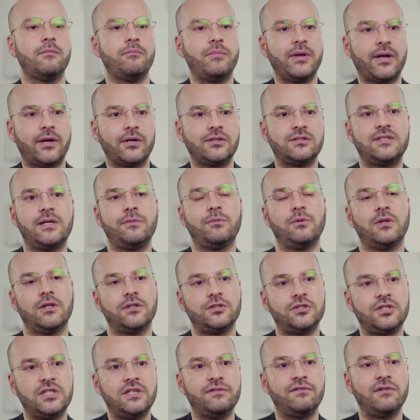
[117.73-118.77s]
because they will
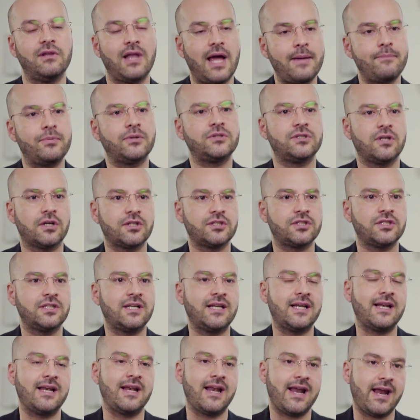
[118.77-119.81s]
achieve liposuction
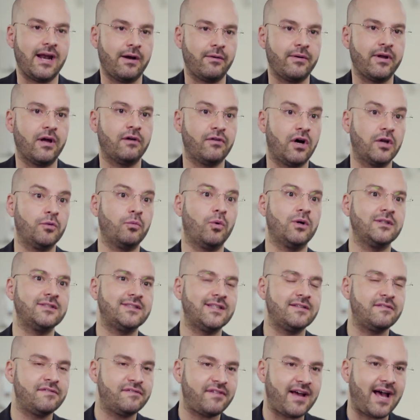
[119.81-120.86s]
in an area of
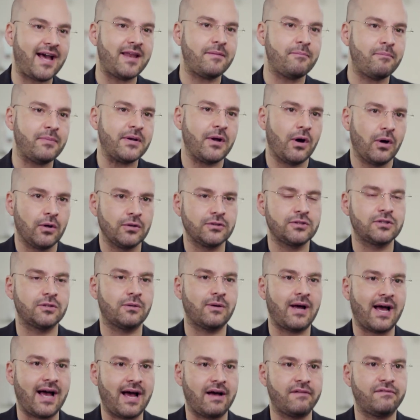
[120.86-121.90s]
unwanted fat, but also
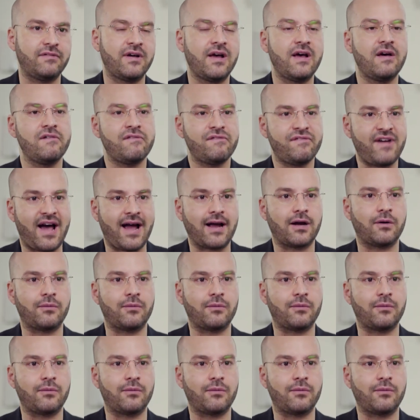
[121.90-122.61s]
have fat